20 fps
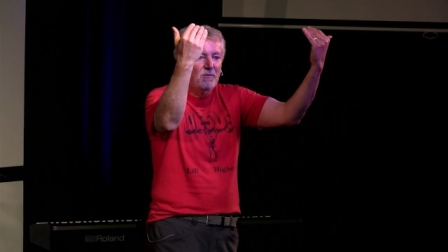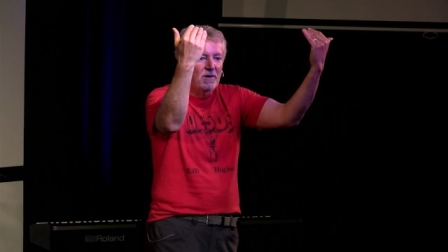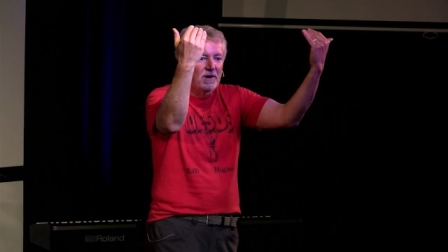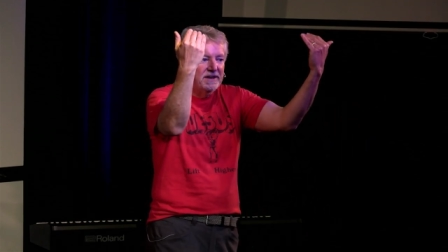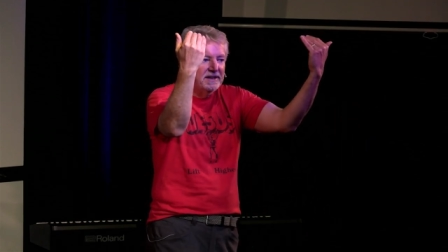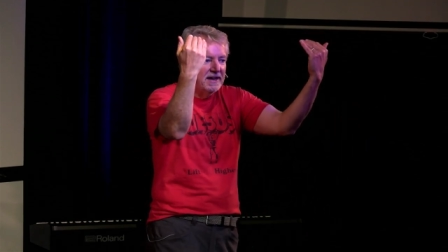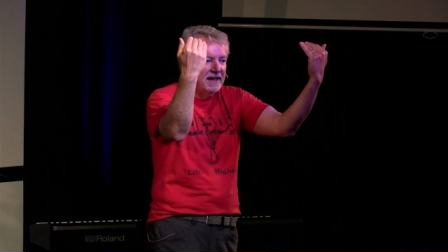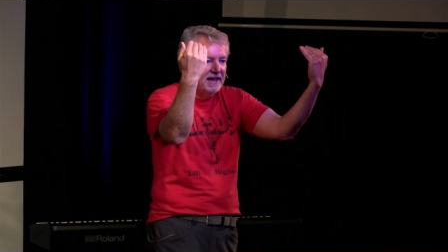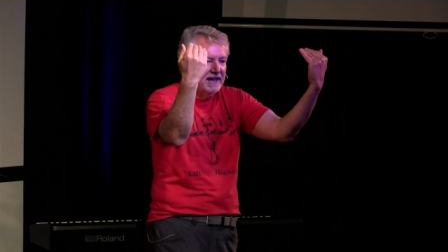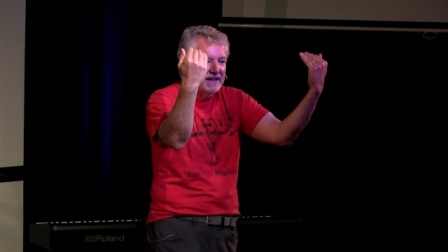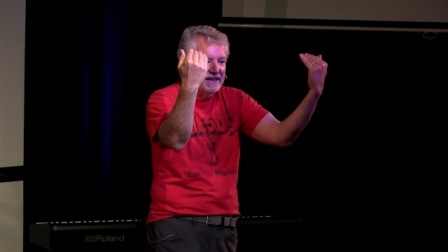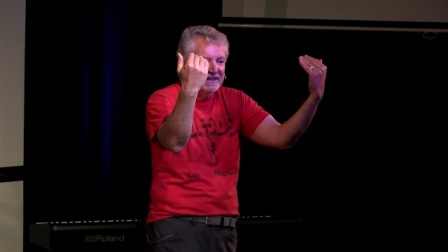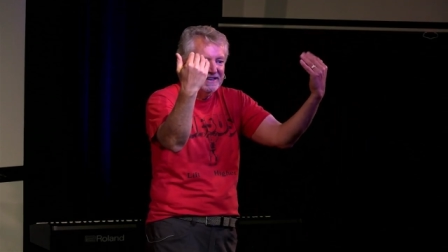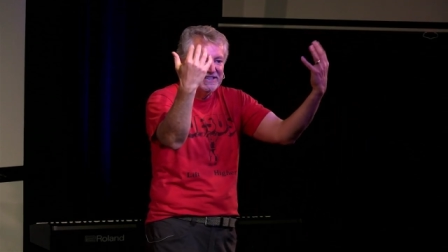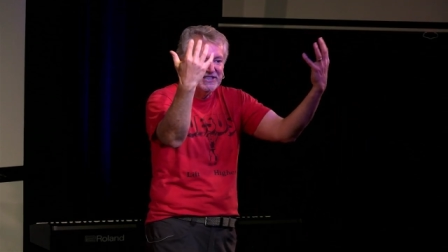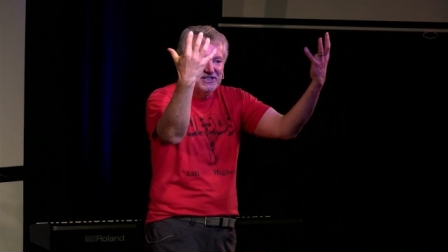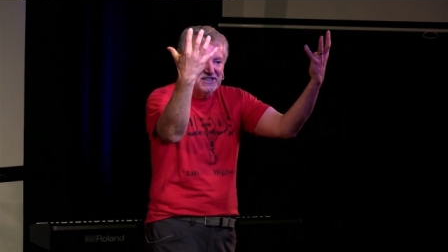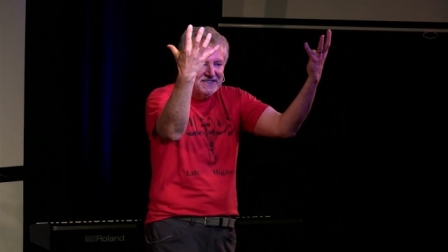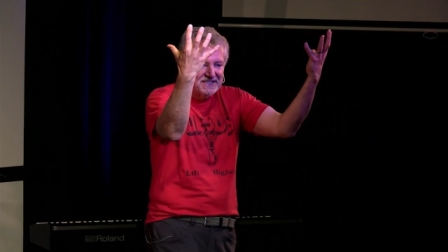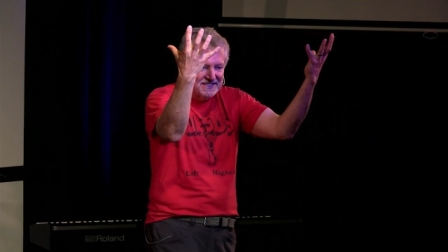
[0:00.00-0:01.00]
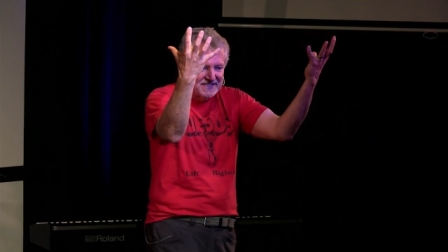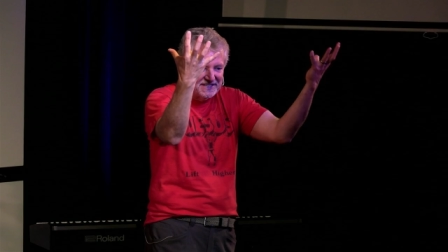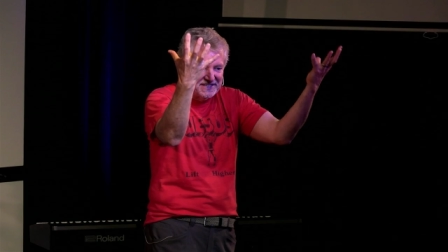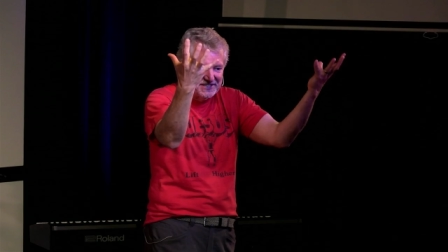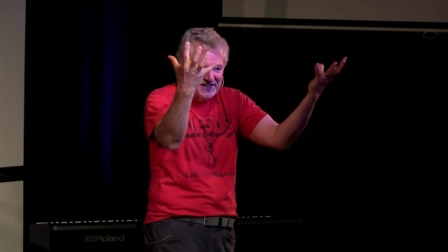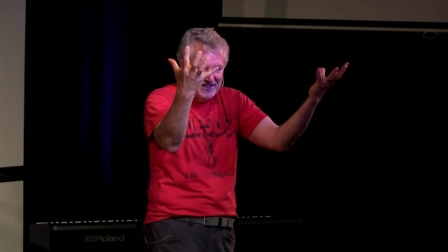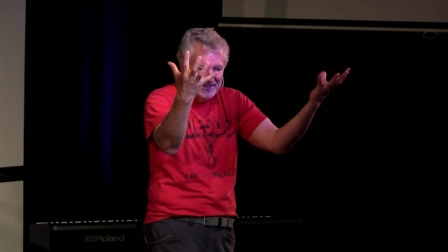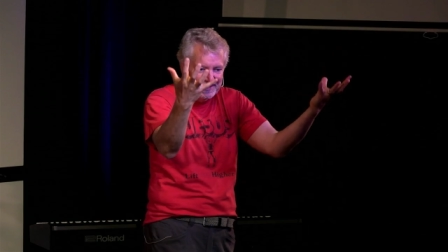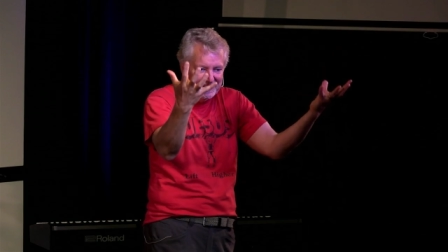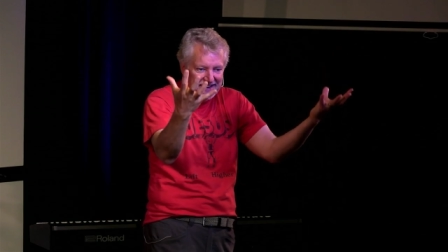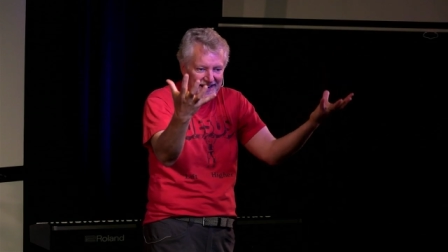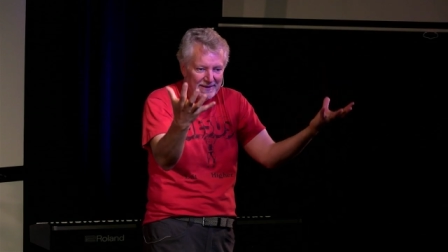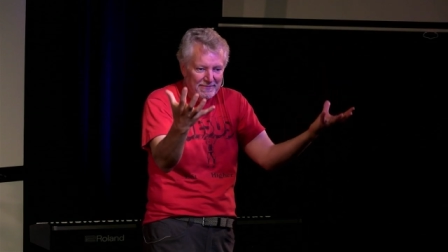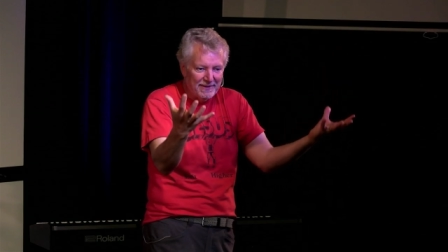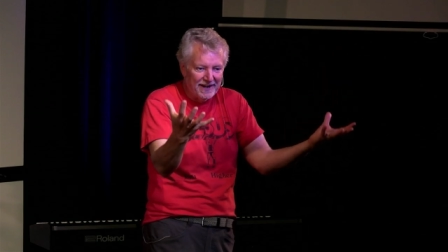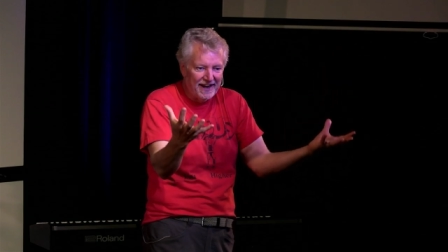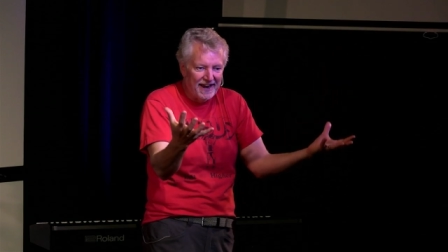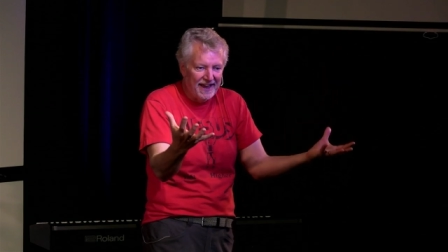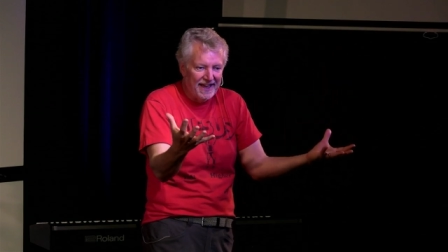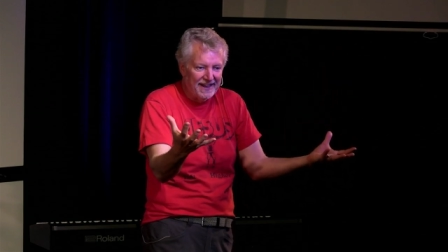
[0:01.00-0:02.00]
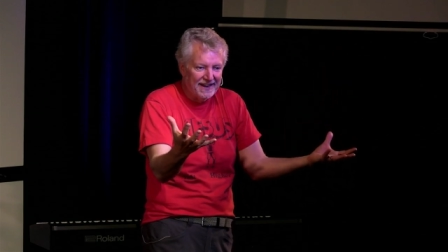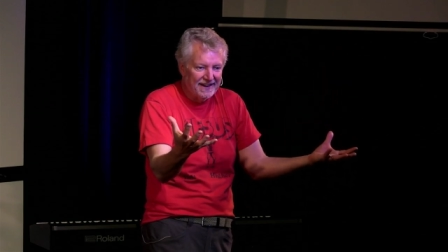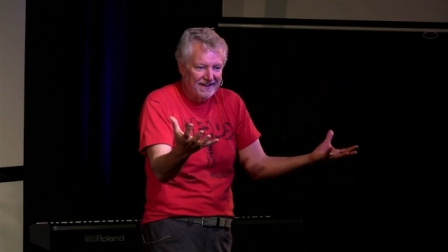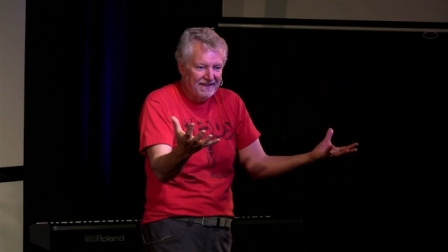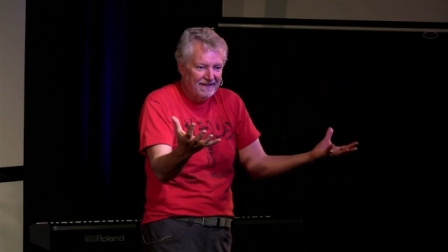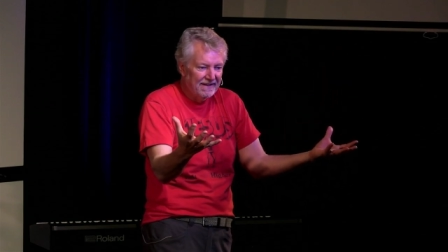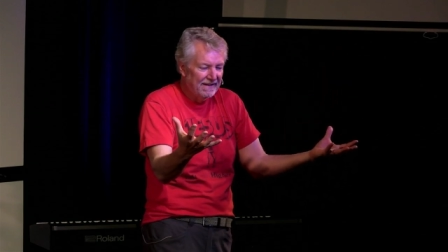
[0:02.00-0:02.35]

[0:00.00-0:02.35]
one day Jesus is going to come again.